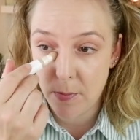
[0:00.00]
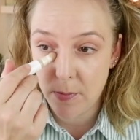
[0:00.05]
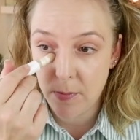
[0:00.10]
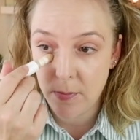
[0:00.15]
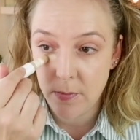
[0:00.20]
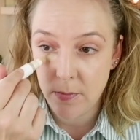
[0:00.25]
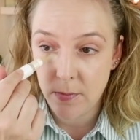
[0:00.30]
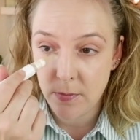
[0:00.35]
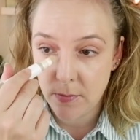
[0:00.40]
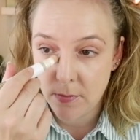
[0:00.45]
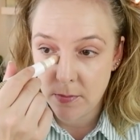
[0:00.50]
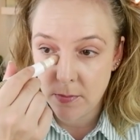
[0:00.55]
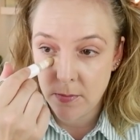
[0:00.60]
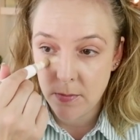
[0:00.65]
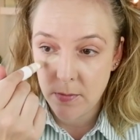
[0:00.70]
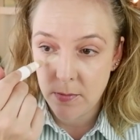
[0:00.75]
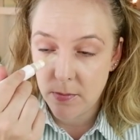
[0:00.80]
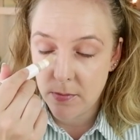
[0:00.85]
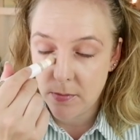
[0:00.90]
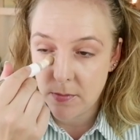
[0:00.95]

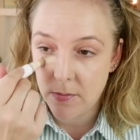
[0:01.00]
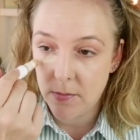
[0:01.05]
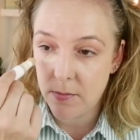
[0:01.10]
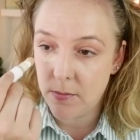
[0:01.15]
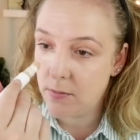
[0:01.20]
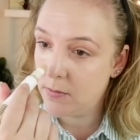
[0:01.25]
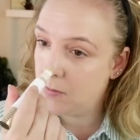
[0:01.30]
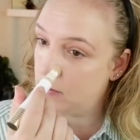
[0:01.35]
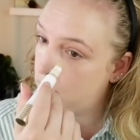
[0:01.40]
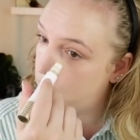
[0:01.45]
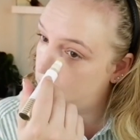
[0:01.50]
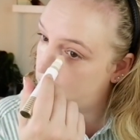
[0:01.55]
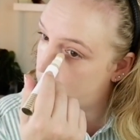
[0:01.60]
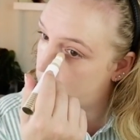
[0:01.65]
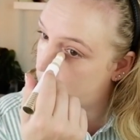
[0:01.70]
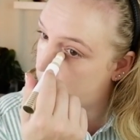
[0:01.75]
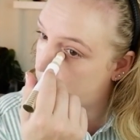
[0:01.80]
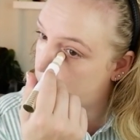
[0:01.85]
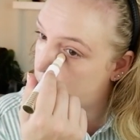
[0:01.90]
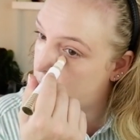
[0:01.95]

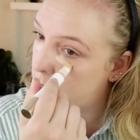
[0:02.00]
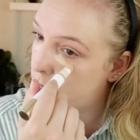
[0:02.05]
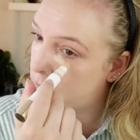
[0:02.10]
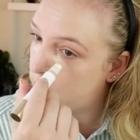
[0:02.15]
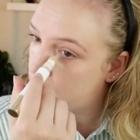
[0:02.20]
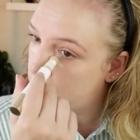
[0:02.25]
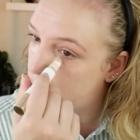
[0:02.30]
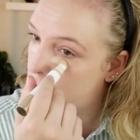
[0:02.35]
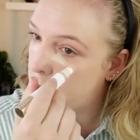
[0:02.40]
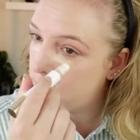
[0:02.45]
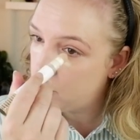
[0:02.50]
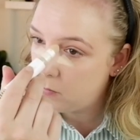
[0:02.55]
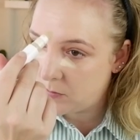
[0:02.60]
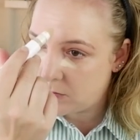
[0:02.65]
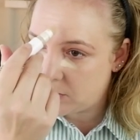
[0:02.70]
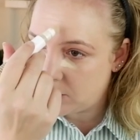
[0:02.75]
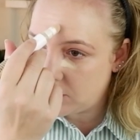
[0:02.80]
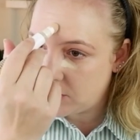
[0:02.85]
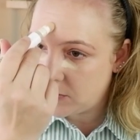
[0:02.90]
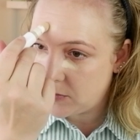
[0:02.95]

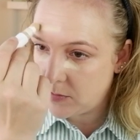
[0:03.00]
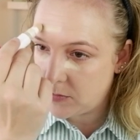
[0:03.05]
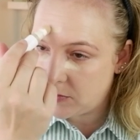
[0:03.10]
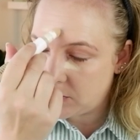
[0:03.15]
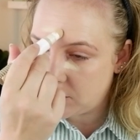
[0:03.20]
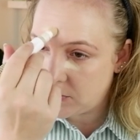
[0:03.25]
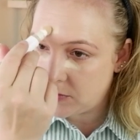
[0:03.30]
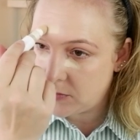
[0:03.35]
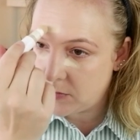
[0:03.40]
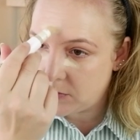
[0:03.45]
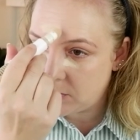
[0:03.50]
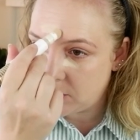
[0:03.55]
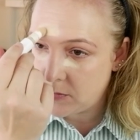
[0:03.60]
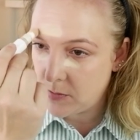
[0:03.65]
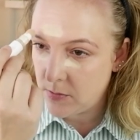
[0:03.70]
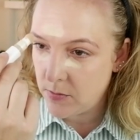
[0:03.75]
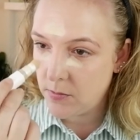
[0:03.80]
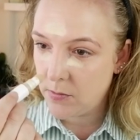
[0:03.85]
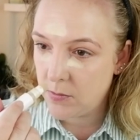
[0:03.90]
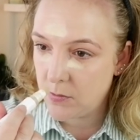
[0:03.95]

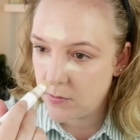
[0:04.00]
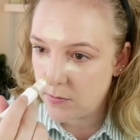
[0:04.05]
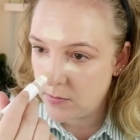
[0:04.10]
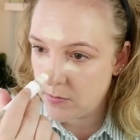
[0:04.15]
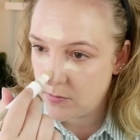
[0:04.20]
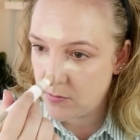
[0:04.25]
Nothing is said.